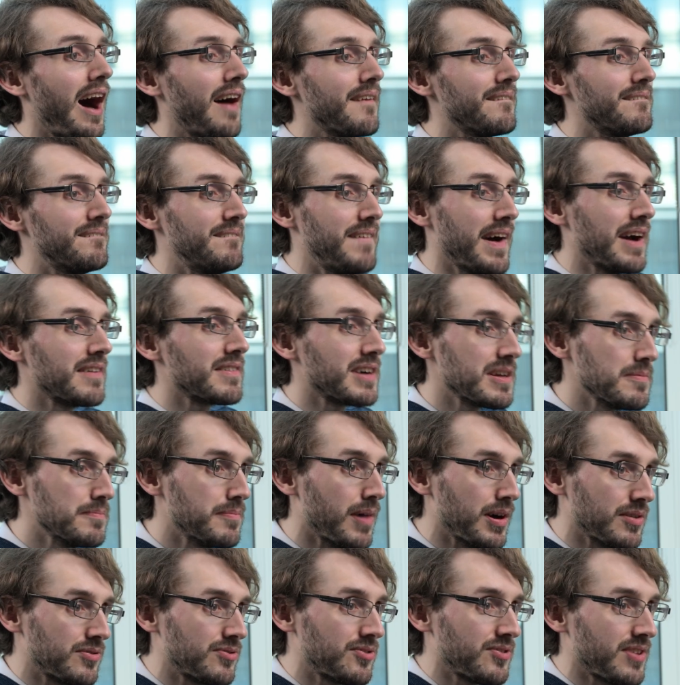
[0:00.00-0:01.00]
are very
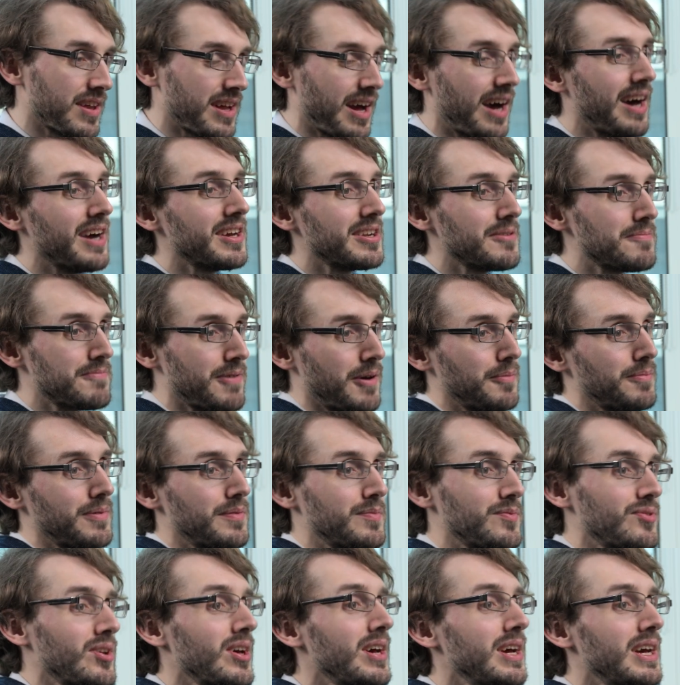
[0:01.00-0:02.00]
much the kind of
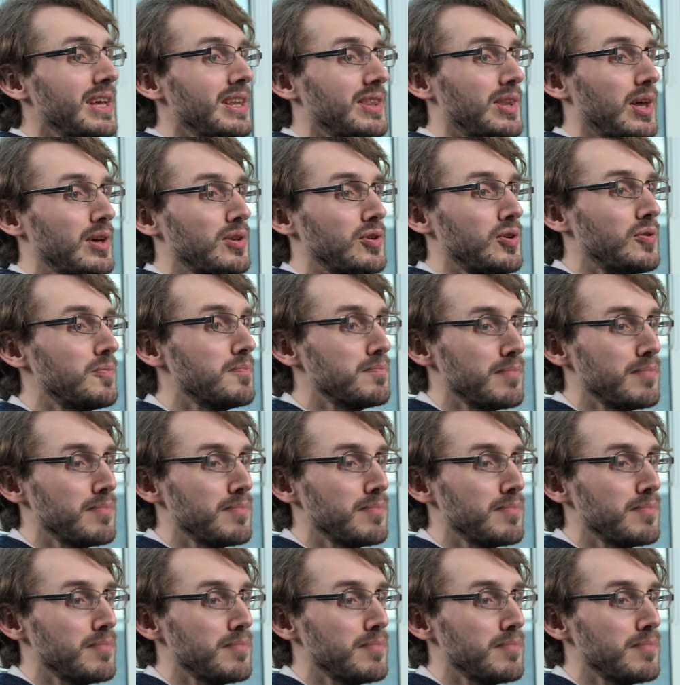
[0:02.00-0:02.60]
problems that you